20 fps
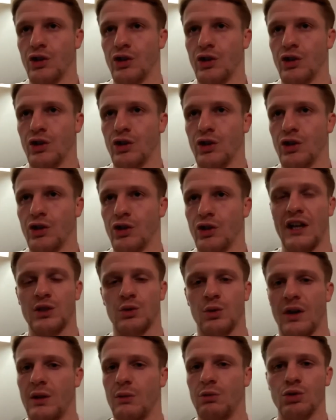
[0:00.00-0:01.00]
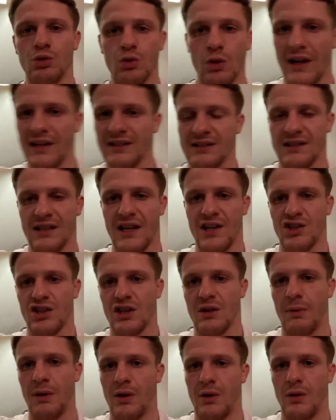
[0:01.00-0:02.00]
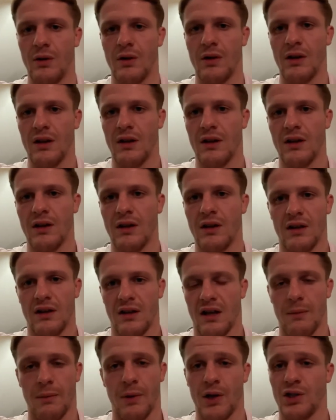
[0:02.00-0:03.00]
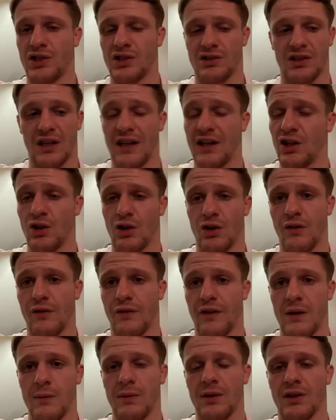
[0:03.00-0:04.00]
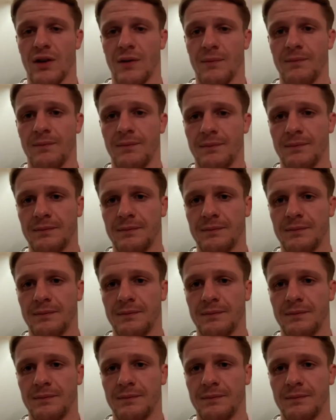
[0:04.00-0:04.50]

So that's why there was no hesitation about signing on to fight with them.